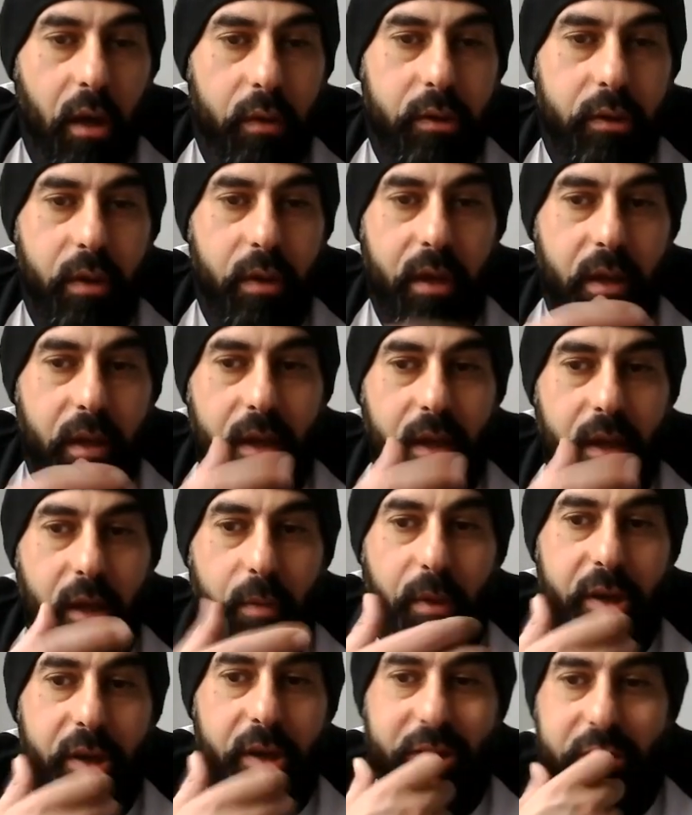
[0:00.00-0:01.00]
to a
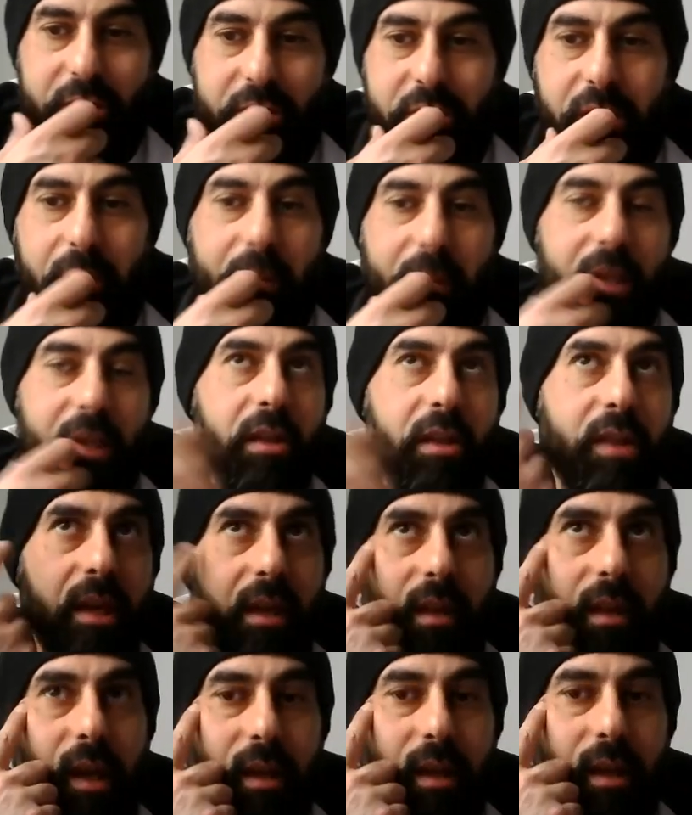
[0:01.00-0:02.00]
commercial gym and you
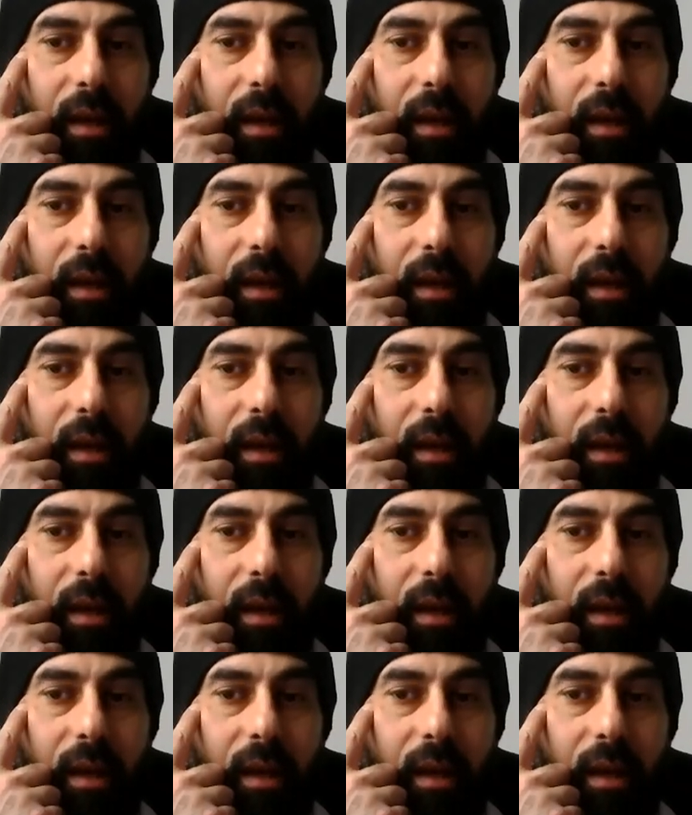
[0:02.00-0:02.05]
think like,